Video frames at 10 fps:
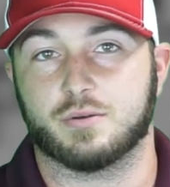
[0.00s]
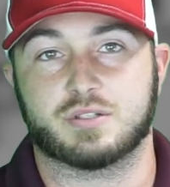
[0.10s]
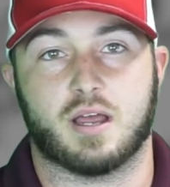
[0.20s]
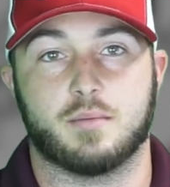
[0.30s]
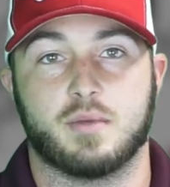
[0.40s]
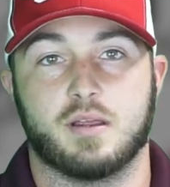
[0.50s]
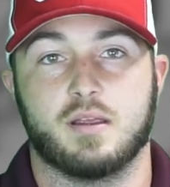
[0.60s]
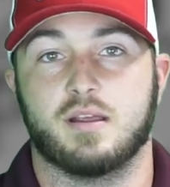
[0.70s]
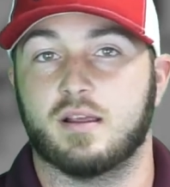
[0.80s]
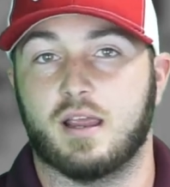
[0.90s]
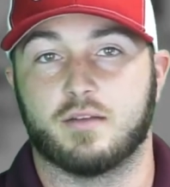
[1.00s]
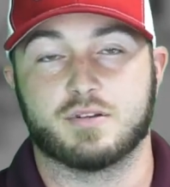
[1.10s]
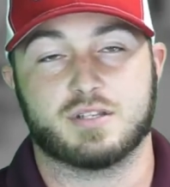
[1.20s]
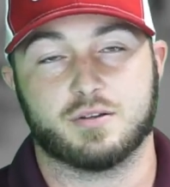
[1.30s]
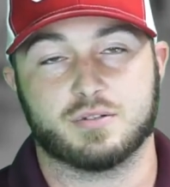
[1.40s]
time. Every
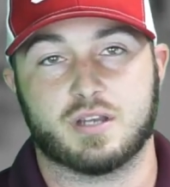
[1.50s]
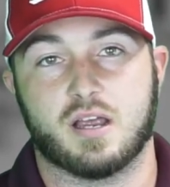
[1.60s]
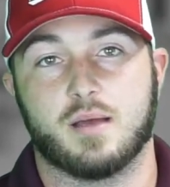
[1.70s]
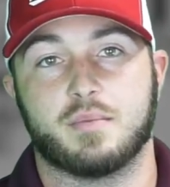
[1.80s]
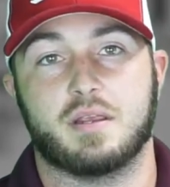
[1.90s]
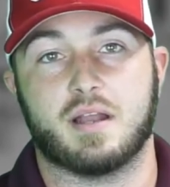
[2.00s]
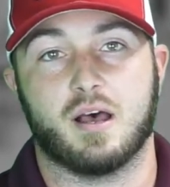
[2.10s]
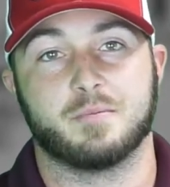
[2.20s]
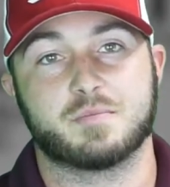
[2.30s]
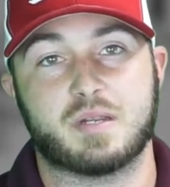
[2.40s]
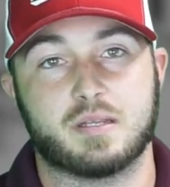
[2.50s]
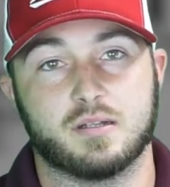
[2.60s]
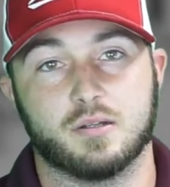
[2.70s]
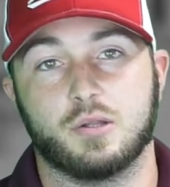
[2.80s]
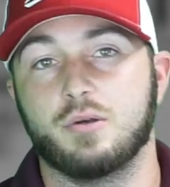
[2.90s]
single time, it helps me get
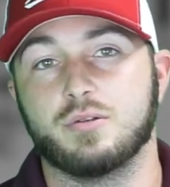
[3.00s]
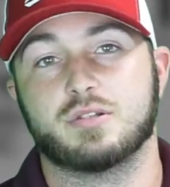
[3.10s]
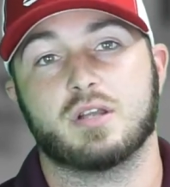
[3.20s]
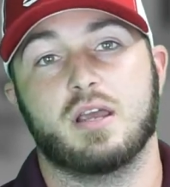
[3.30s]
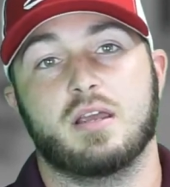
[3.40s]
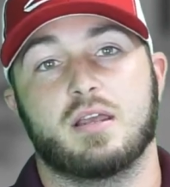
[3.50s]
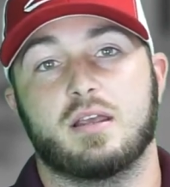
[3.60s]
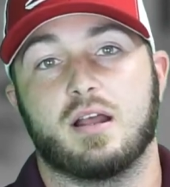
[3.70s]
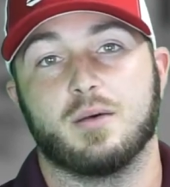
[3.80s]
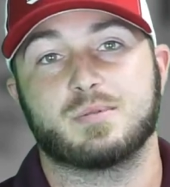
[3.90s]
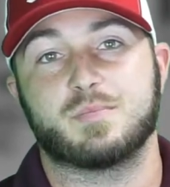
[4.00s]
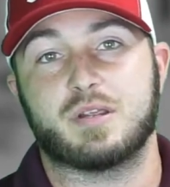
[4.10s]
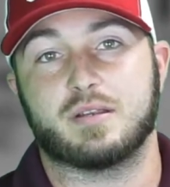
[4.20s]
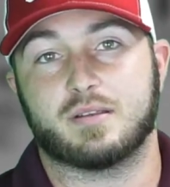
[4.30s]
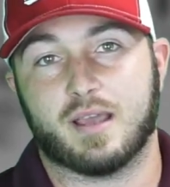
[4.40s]
loose. It helps
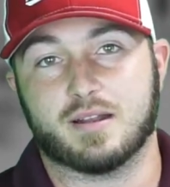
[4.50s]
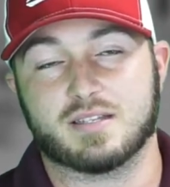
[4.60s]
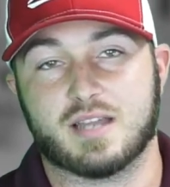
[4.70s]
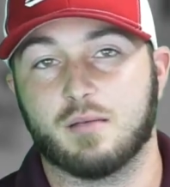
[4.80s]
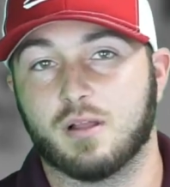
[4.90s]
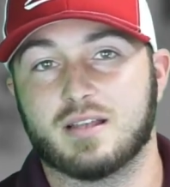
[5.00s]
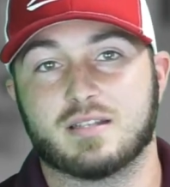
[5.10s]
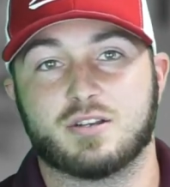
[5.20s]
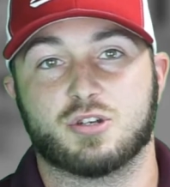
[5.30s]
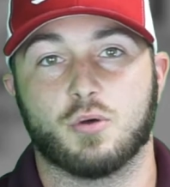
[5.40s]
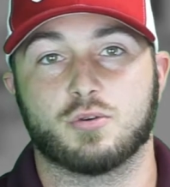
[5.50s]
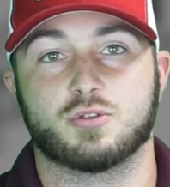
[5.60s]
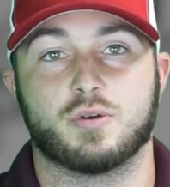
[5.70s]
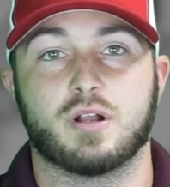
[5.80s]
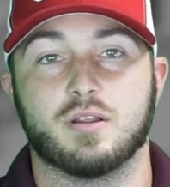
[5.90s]
me kind of stabilize that shoulder
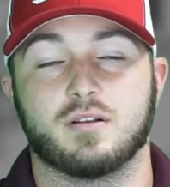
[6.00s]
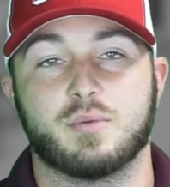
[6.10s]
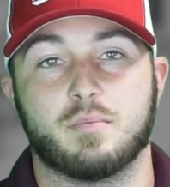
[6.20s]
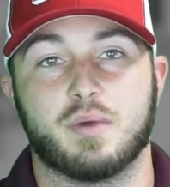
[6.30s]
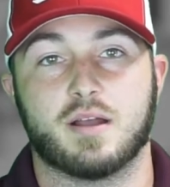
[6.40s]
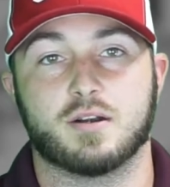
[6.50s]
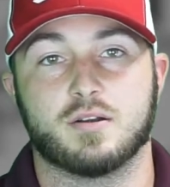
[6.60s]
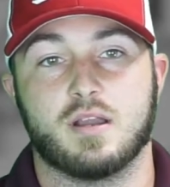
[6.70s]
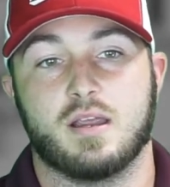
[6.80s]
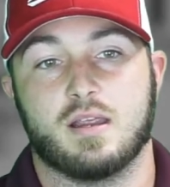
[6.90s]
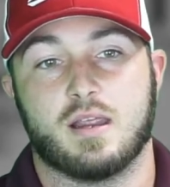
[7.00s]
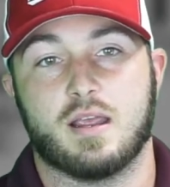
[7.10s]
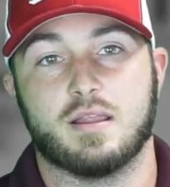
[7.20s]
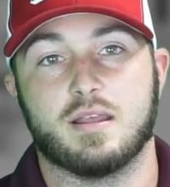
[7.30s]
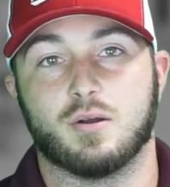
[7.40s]
joint a little bit better.
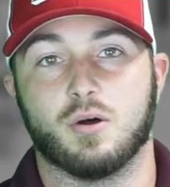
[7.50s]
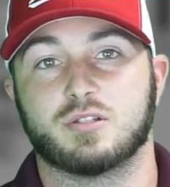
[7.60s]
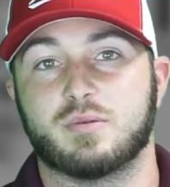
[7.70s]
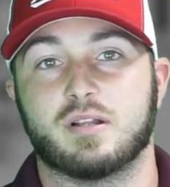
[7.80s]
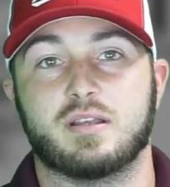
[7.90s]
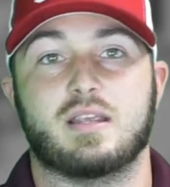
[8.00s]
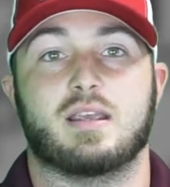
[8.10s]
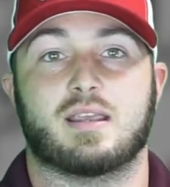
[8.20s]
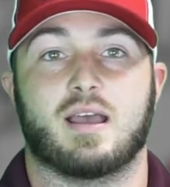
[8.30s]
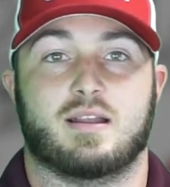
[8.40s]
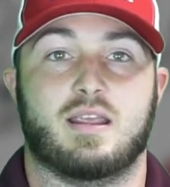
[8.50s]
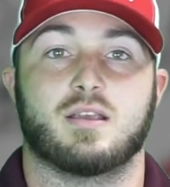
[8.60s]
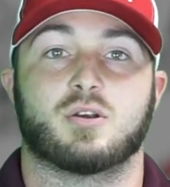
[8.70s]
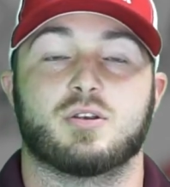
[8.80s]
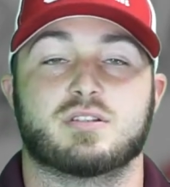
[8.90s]
And then ultimately, it kind of
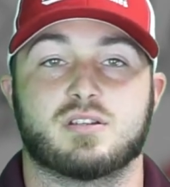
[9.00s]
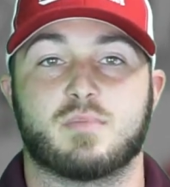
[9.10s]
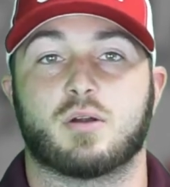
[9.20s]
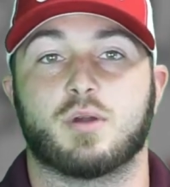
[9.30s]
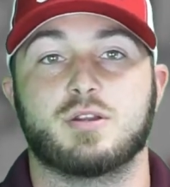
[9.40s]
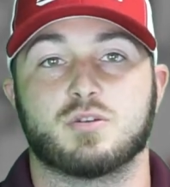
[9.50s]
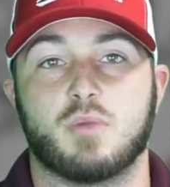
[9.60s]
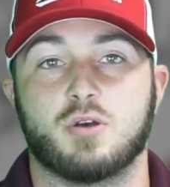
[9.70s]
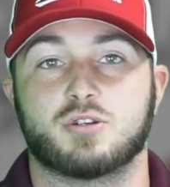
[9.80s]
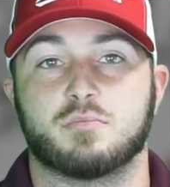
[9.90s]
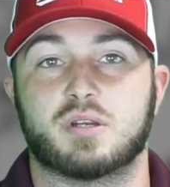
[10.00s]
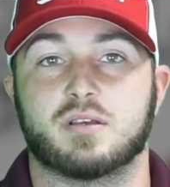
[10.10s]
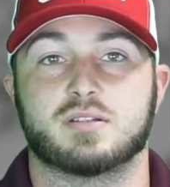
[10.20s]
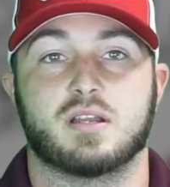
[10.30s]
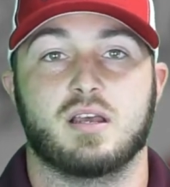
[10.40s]
increases my range of motion
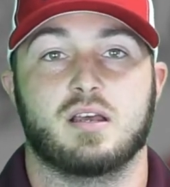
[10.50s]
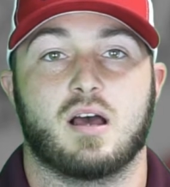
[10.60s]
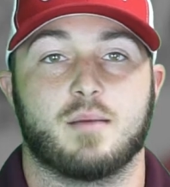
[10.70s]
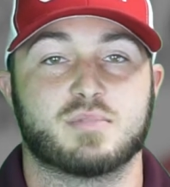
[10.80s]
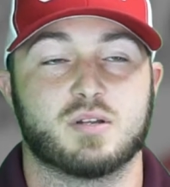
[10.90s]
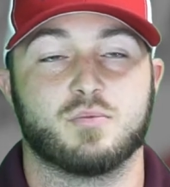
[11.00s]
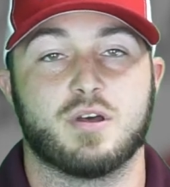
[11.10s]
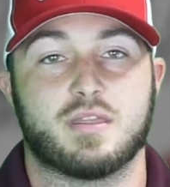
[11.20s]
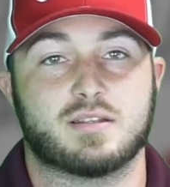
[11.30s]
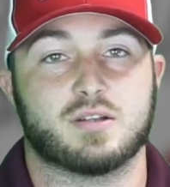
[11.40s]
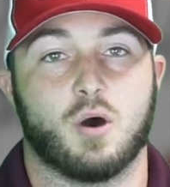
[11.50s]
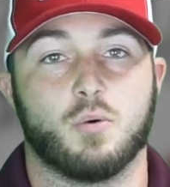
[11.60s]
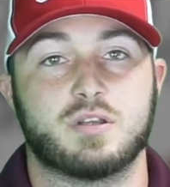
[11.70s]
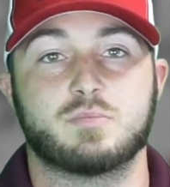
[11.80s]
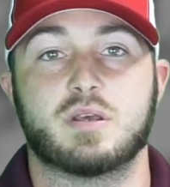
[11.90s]
because I'm someone that's
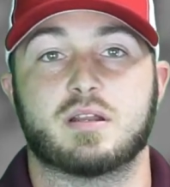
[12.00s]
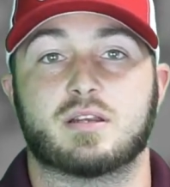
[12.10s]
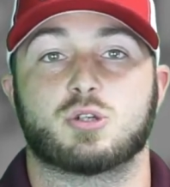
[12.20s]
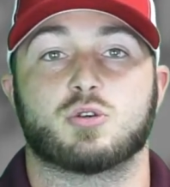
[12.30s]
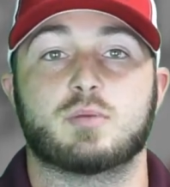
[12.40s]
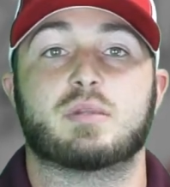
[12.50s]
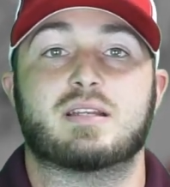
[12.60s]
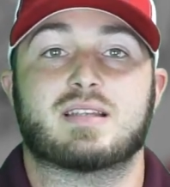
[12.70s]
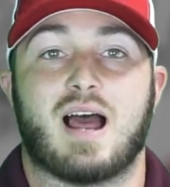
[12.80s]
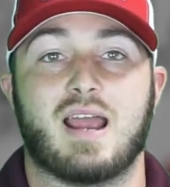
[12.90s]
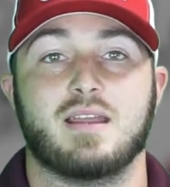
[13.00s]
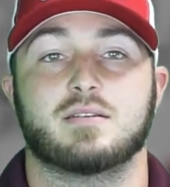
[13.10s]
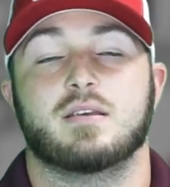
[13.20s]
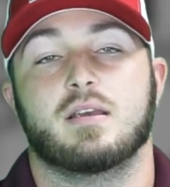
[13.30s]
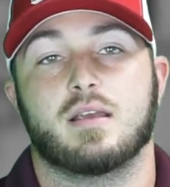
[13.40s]
always been extremely tight.
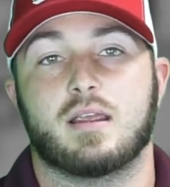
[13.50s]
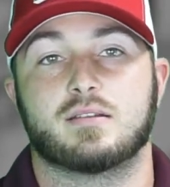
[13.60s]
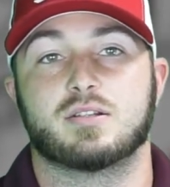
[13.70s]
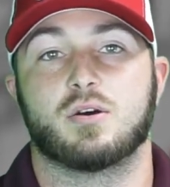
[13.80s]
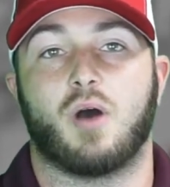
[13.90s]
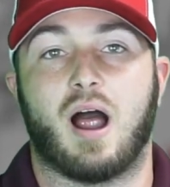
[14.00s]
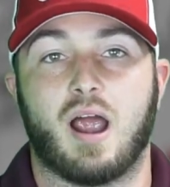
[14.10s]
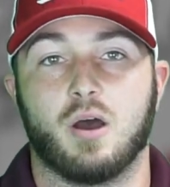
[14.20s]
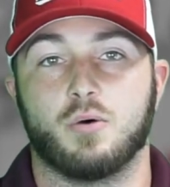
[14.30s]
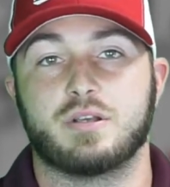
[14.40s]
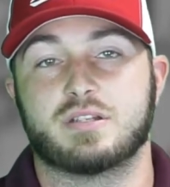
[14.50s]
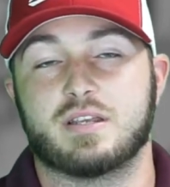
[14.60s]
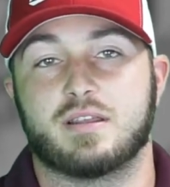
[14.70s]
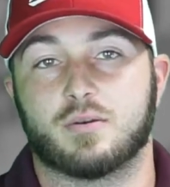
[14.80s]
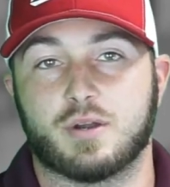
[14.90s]
And so I always
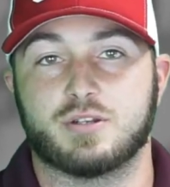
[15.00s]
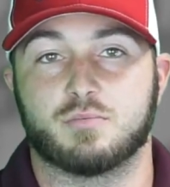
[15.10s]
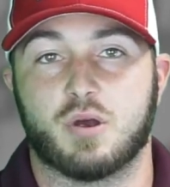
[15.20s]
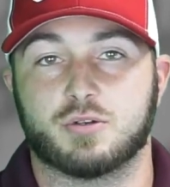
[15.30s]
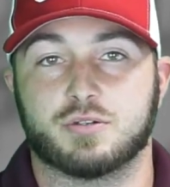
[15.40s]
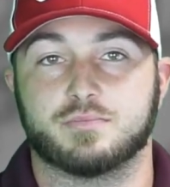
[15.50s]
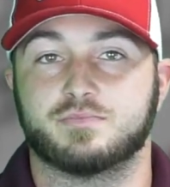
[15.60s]
need that range of motion.